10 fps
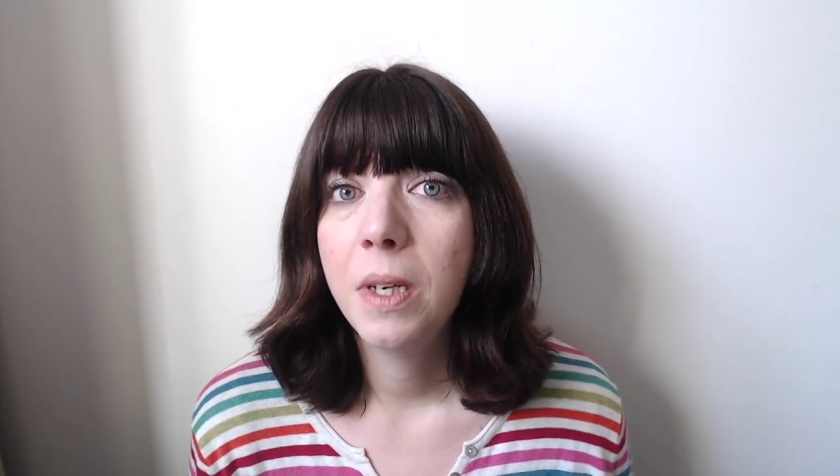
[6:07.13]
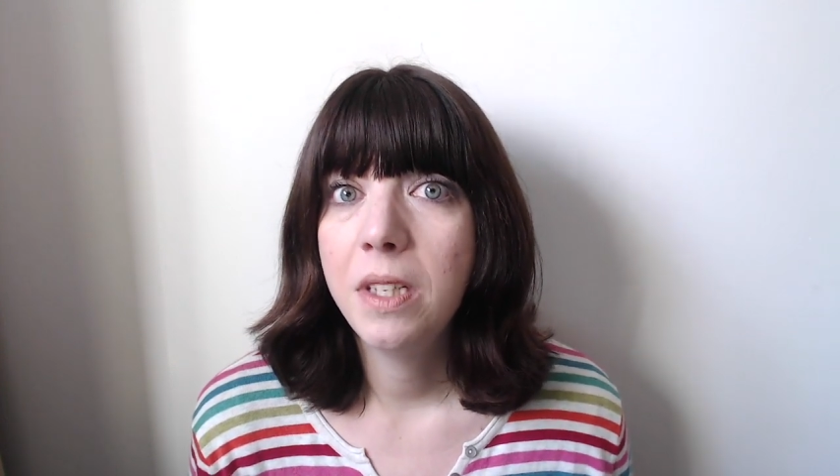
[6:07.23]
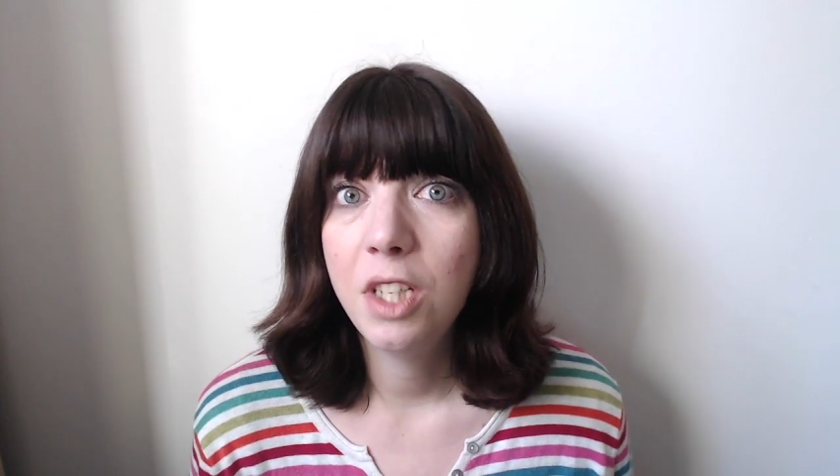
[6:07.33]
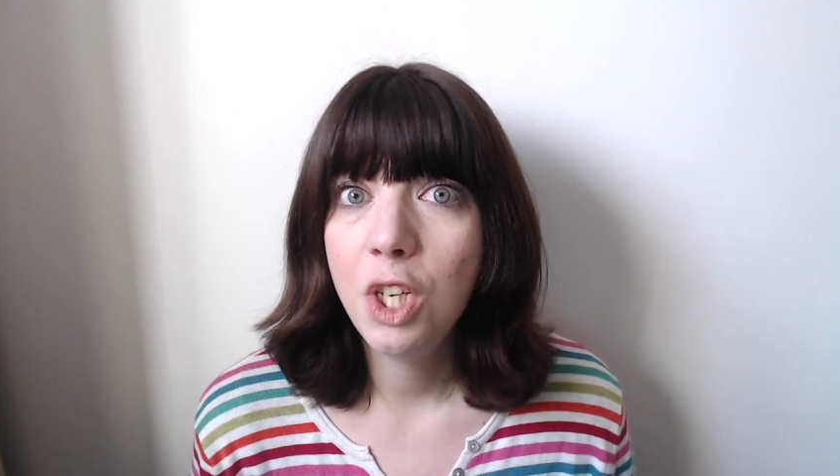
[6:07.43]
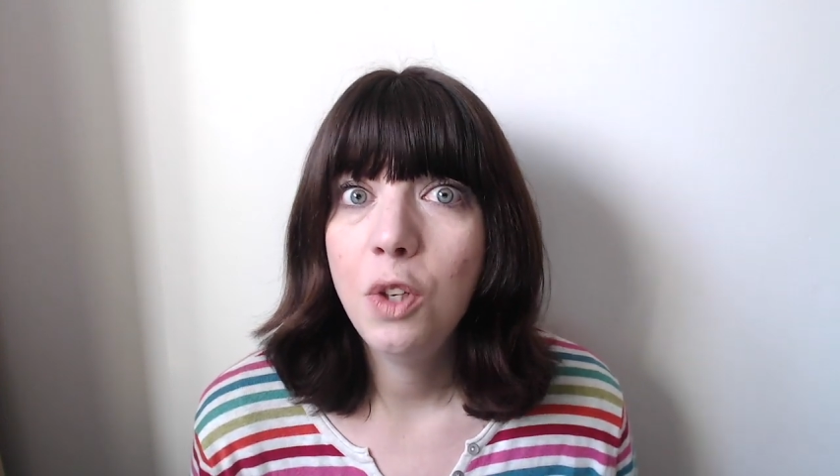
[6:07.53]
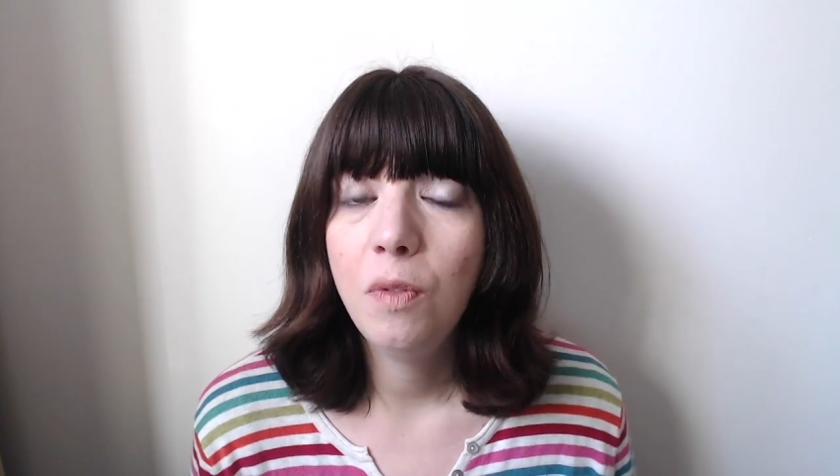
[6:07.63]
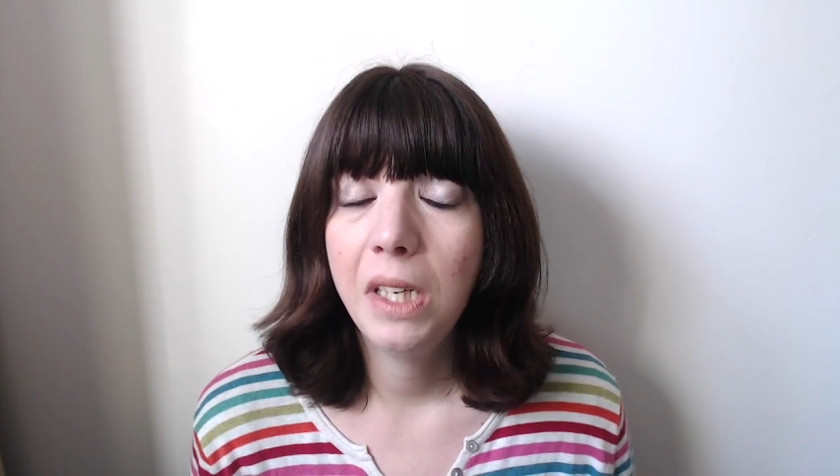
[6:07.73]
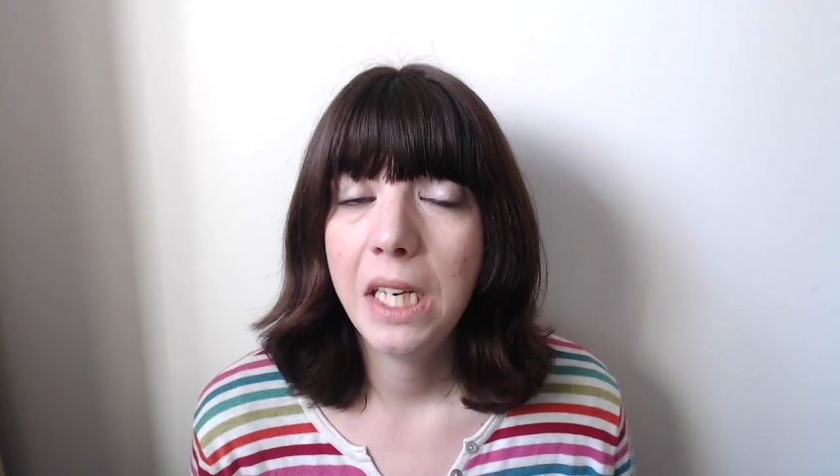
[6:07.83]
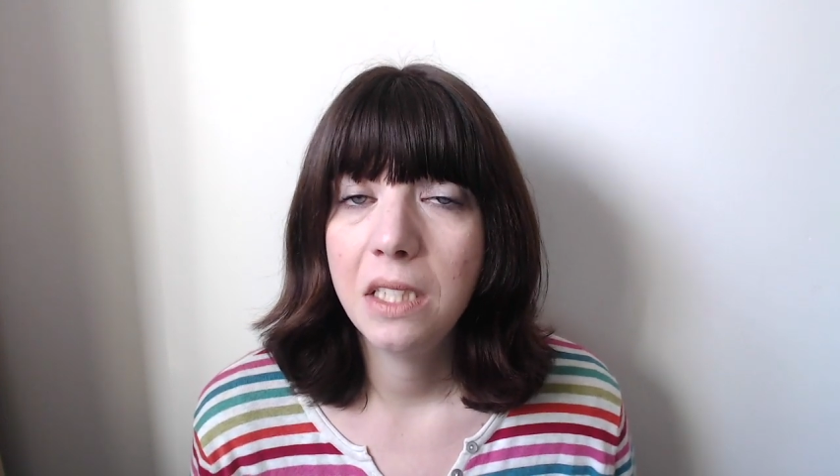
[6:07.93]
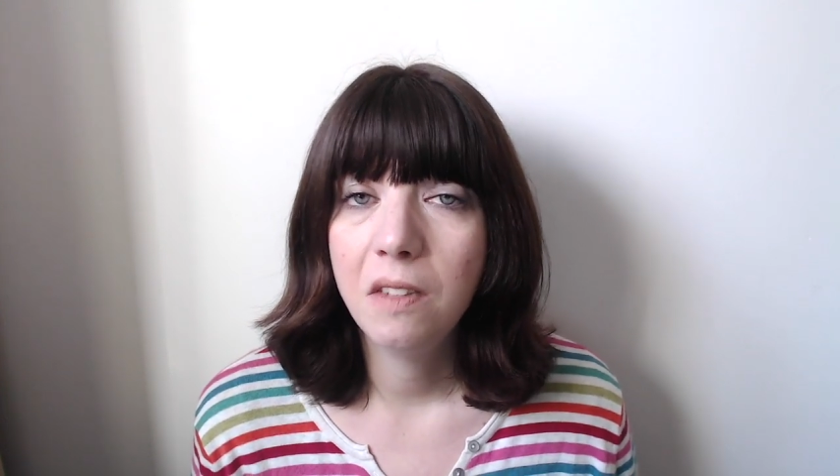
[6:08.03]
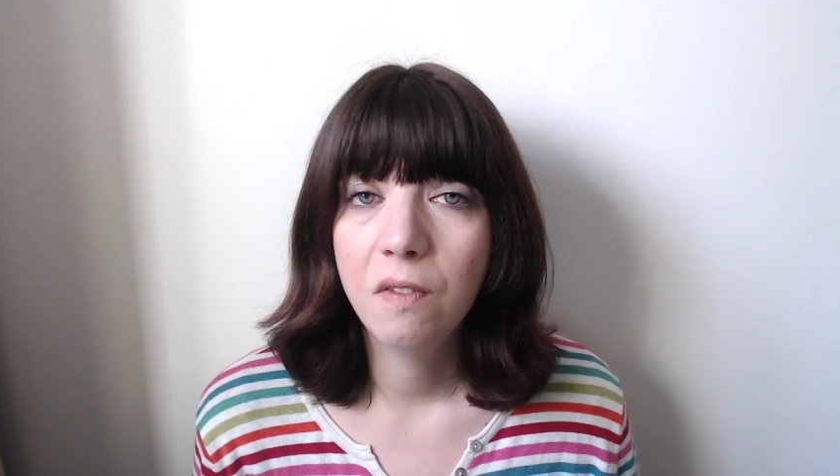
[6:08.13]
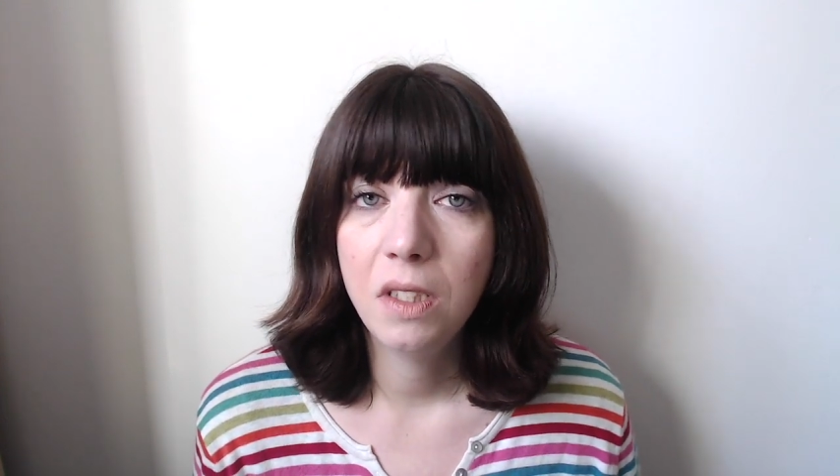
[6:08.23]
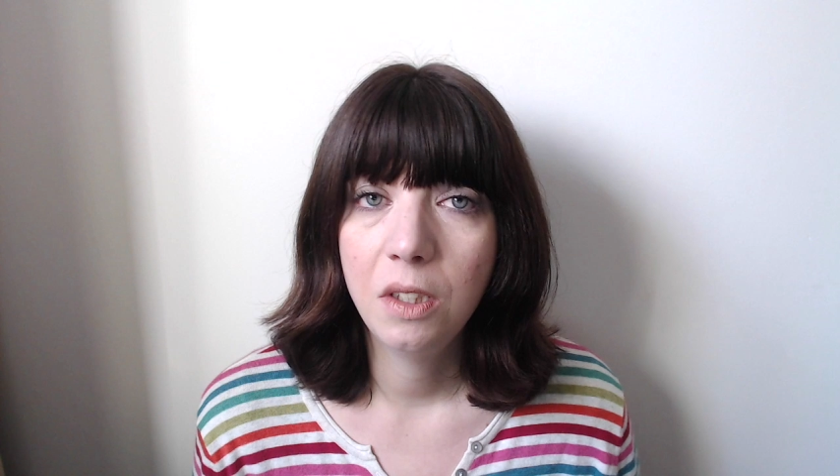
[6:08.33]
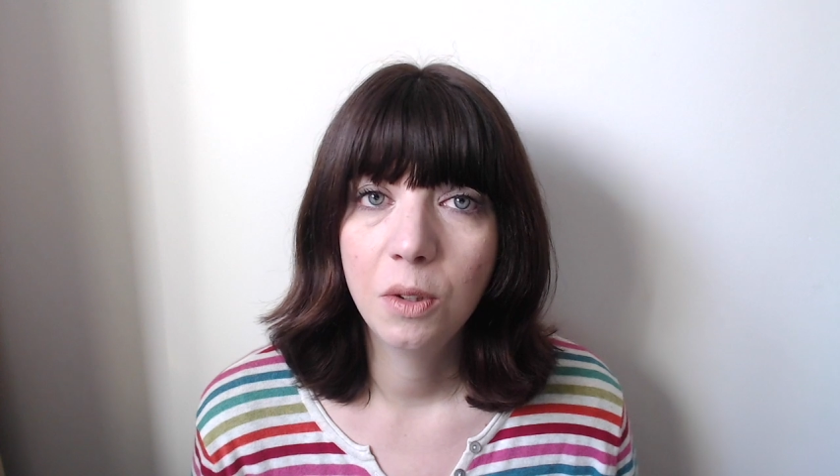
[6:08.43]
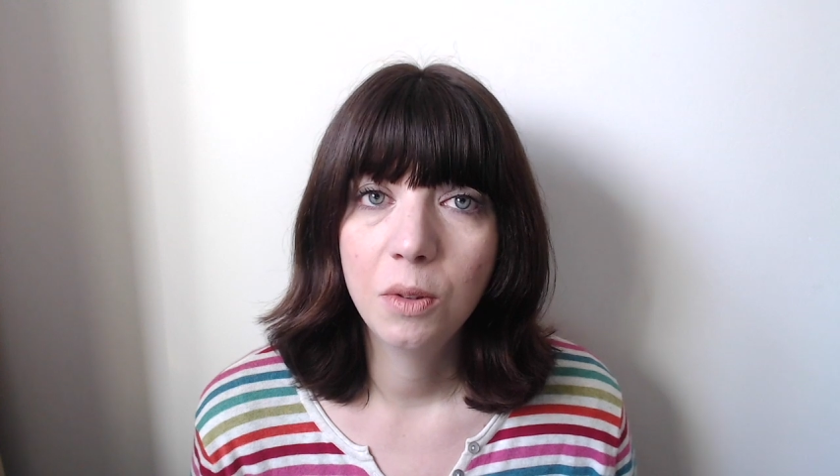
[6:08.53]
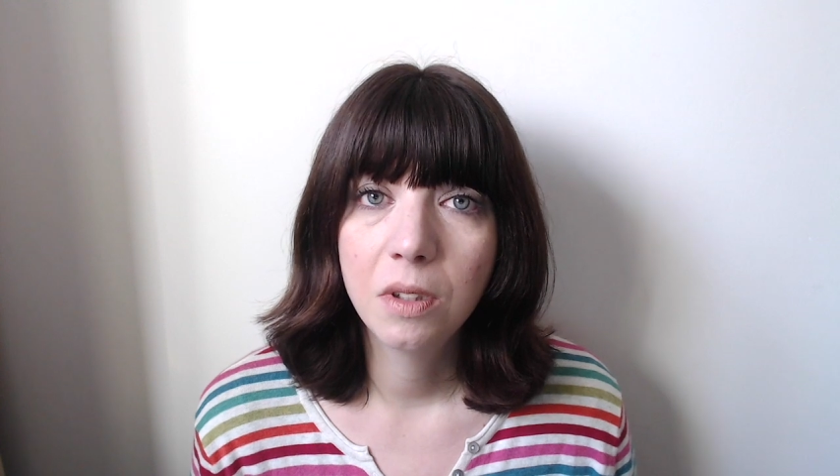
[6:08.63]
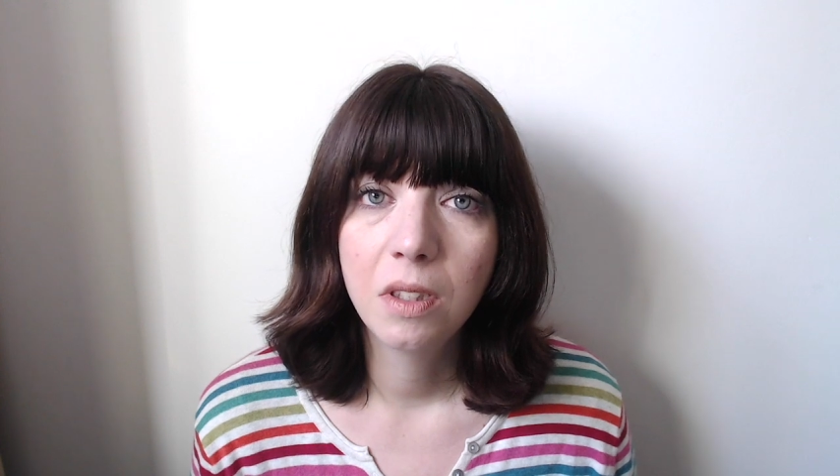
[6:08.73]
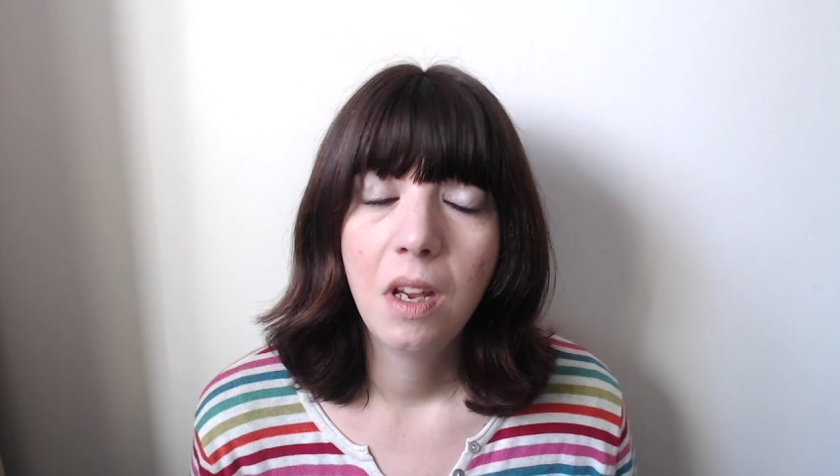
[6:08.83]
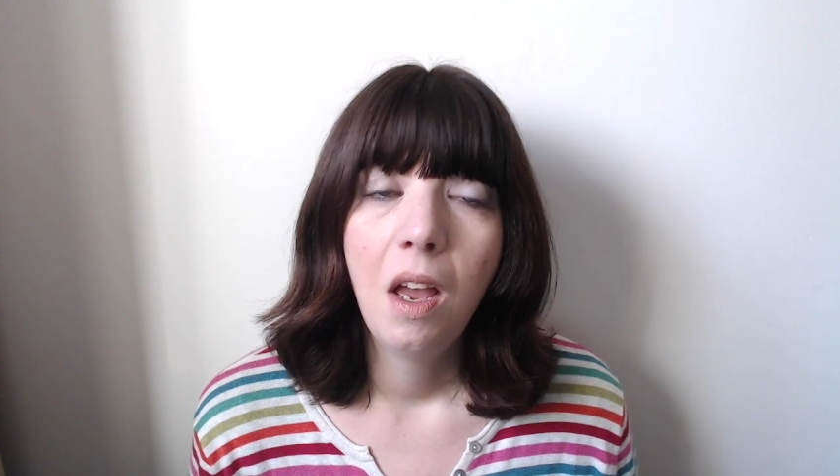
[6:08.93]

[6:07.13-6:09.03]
continue releasing videos.